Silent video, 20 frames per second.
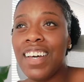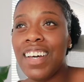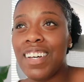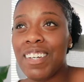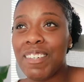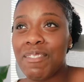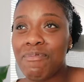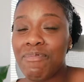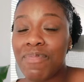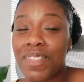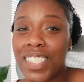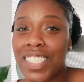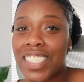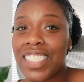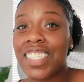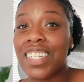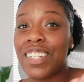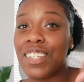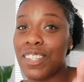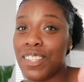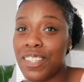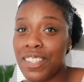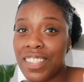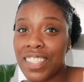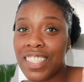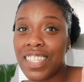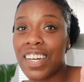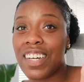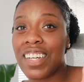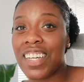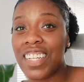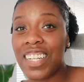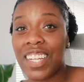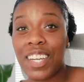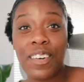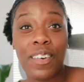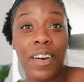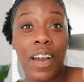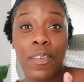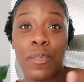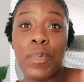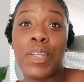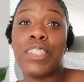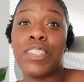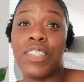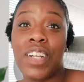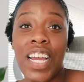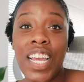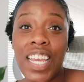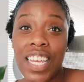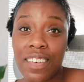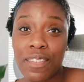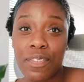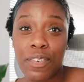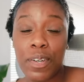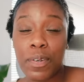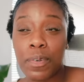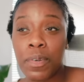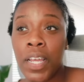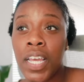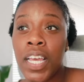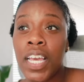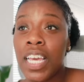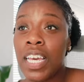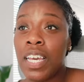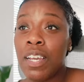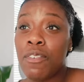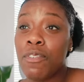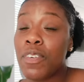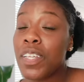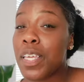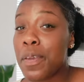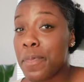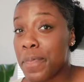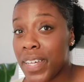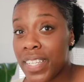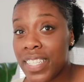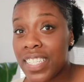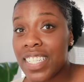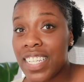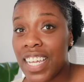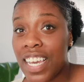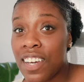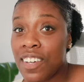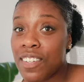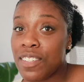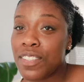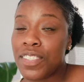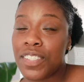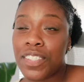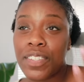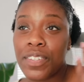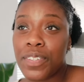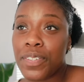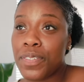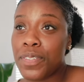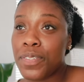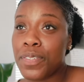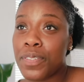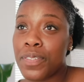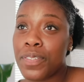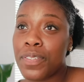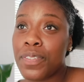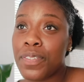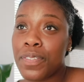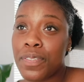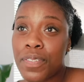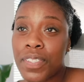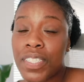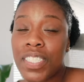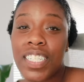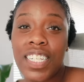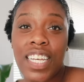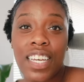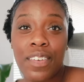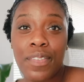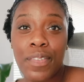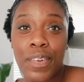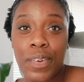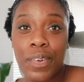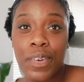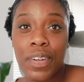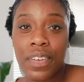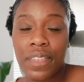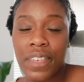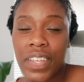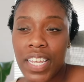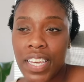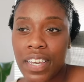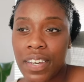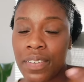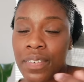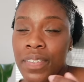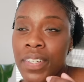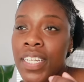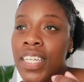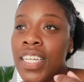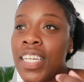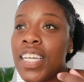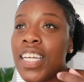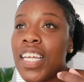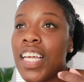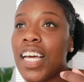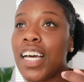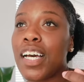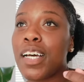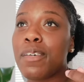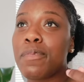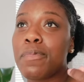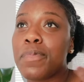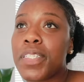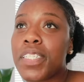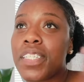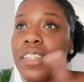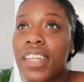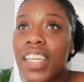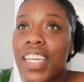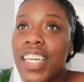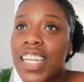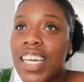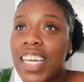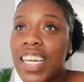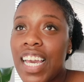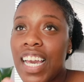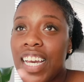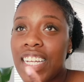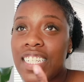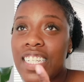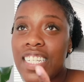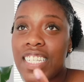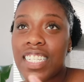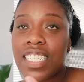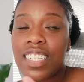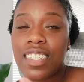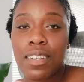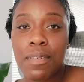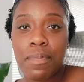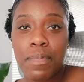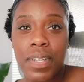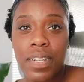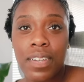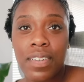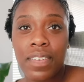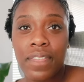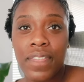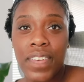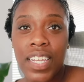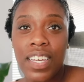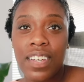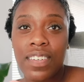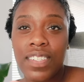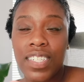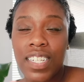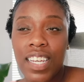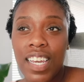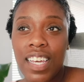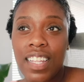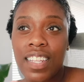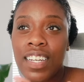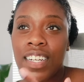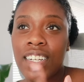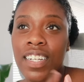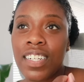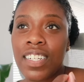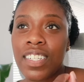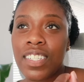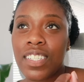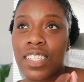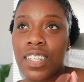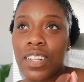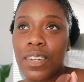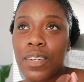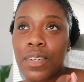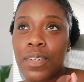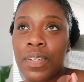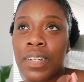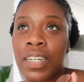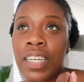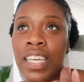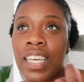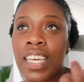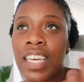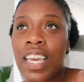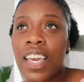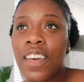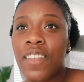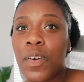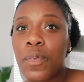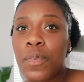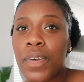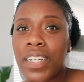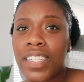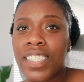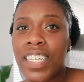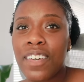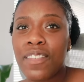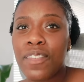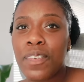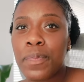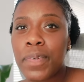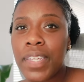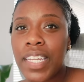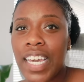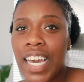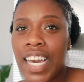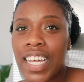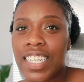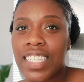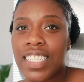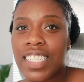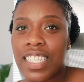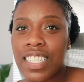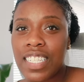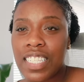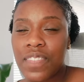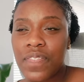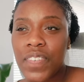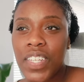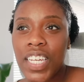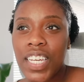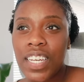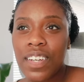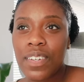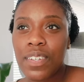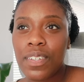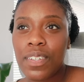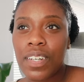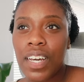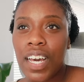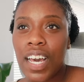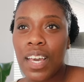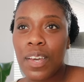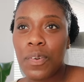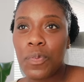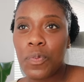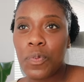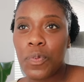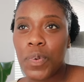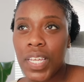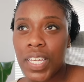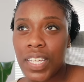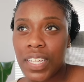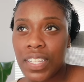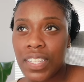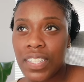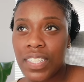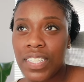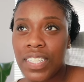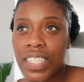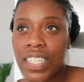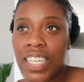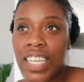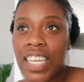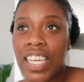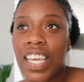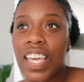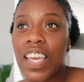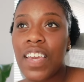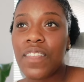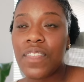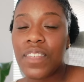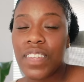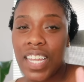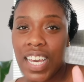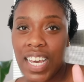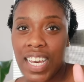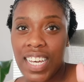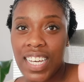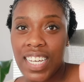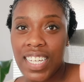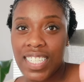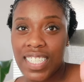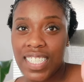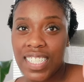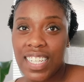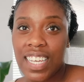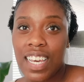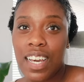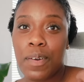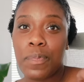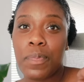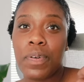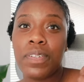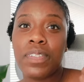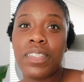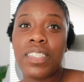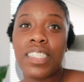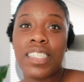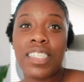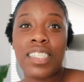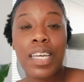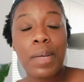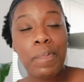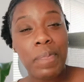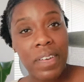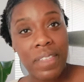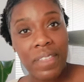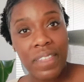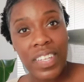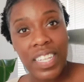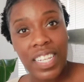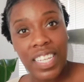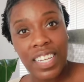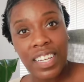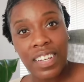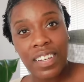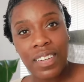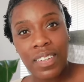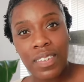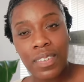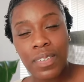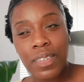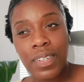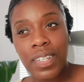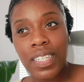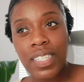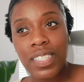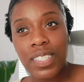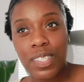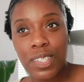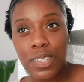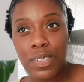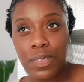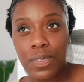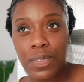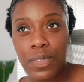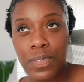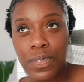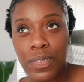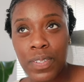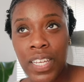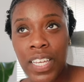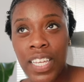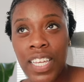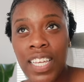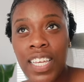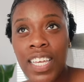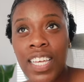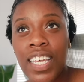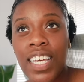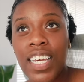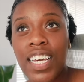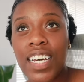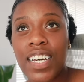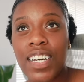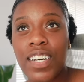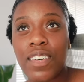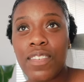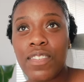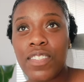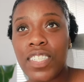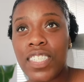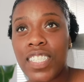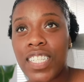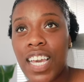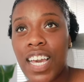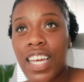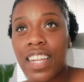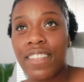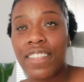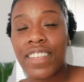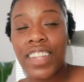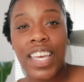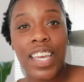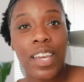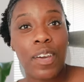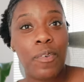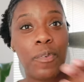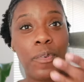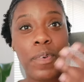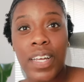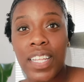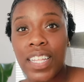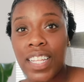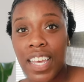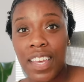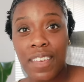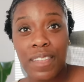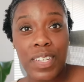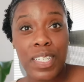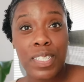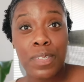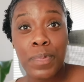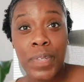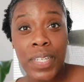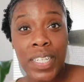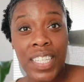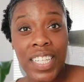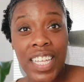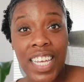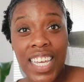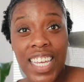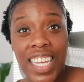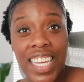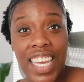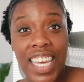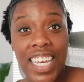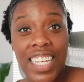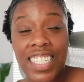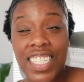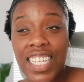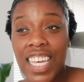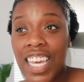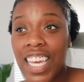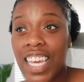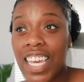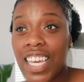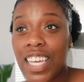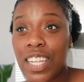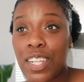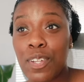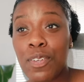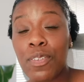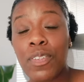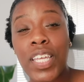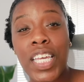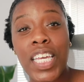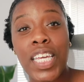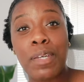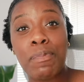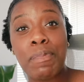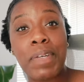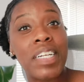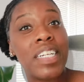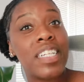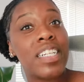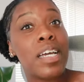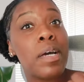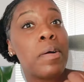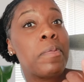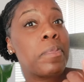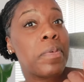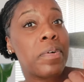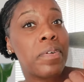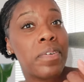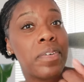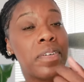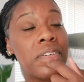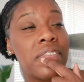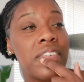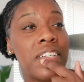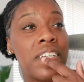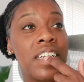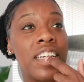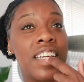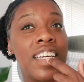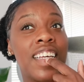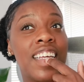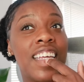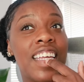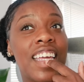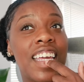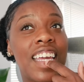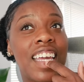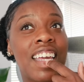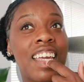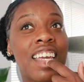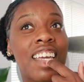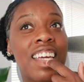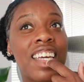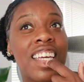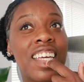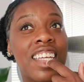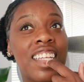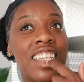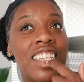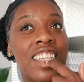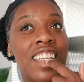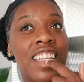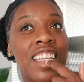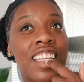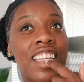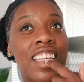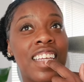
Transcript: um, so y'all can know I've been trying for really months now to sit down and record a video. Um, so he and I actually did jump in on a video together. So if it works out for me to add it to this video, I will. If not, I'll post a separate video soon of just kind of like what life has been like as a newly married couple. And